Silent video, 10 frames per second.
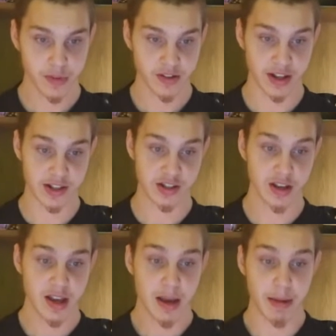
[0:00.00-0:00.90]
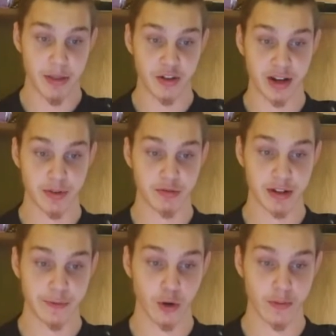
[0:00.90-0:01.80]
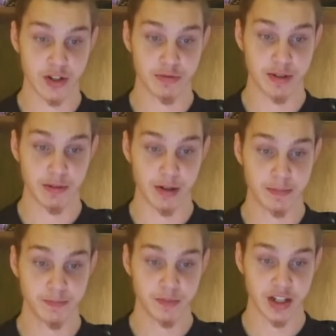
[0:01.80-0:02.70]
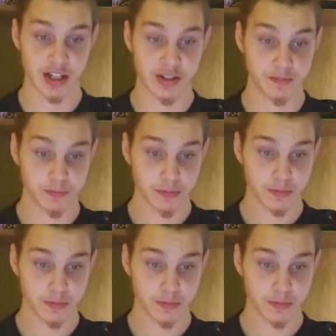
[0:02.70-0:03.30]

Says, Matthew chapter twenty-four, verse twenty-one, says,